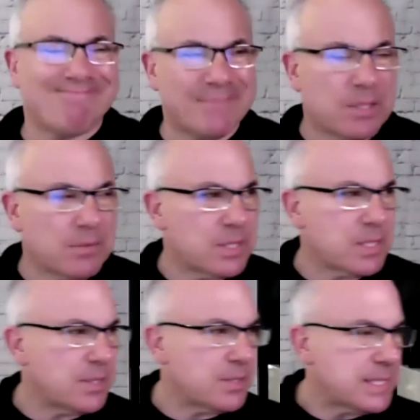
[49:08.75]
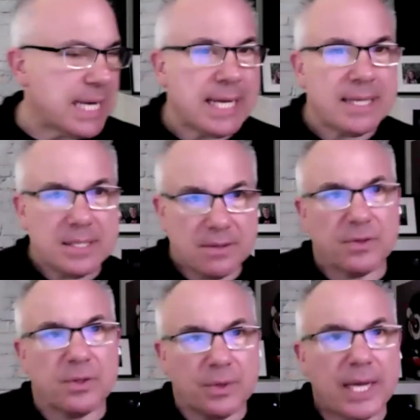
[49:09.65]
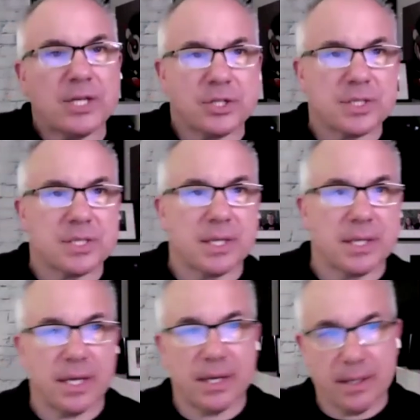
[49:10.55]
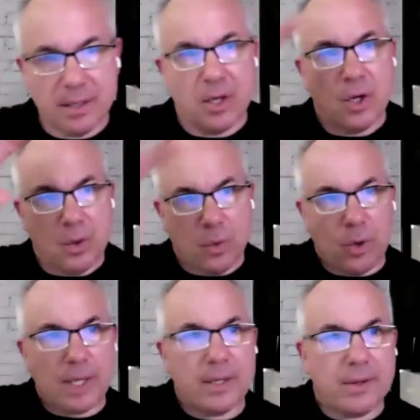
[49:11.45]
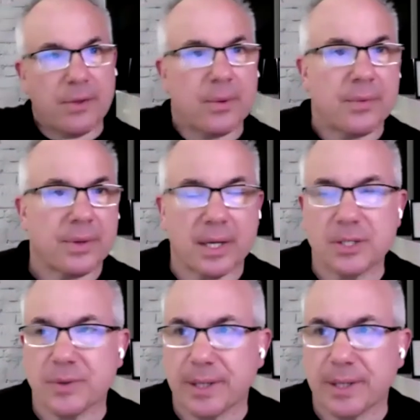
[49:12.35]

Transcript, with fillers: you know just under ten different locations that they work in throughout the country.